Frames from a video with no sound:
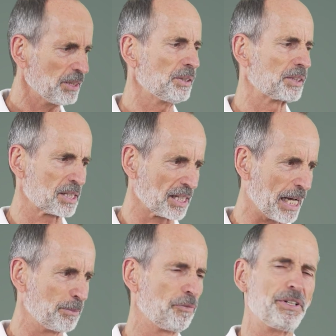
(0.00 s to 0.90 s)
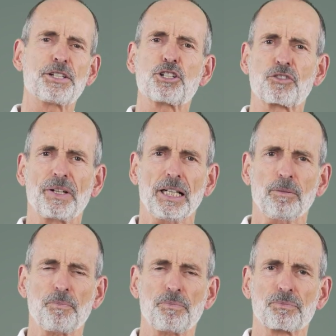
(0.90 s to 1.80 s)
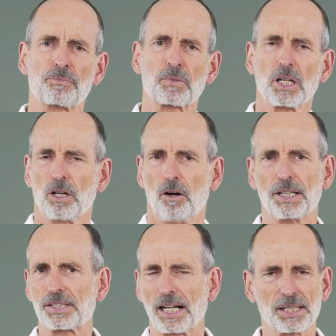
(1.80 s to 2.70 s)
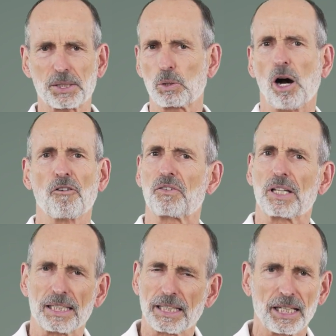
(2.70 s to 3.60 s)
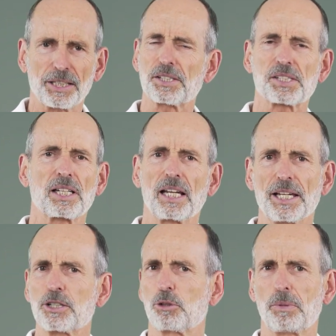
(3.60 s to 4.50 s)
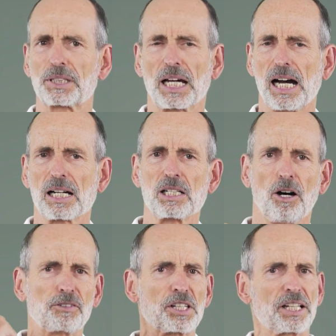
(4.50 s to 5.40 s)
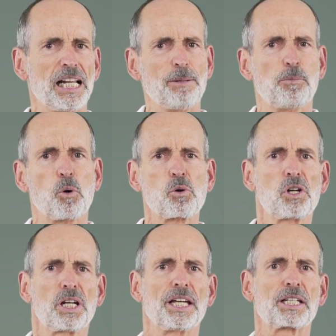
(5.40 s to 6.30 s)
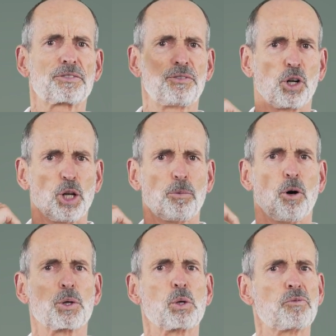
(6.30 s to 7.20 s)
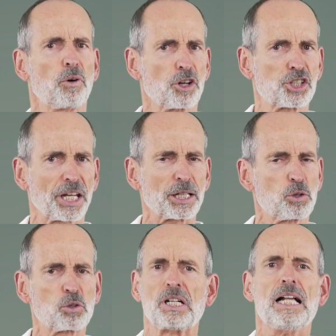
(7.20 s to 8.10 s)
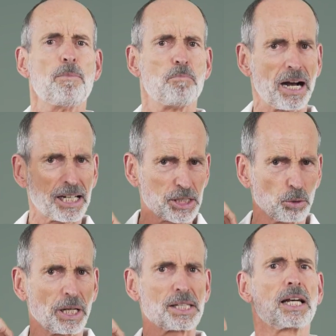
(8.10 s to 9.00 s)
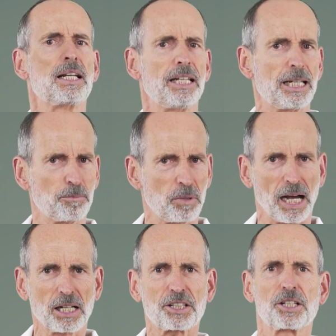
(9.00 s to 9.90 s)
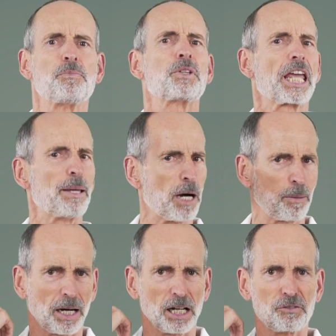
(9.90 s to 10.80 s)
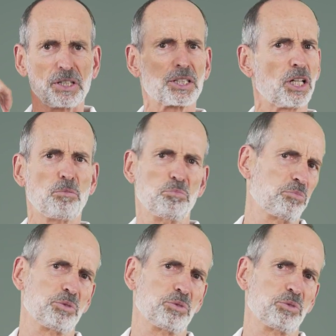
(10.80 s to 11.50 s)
up here becomes difficult. And this is true for every joint. Your elbow joint, fully bent or fully extended. If you do this occasionally and all your life,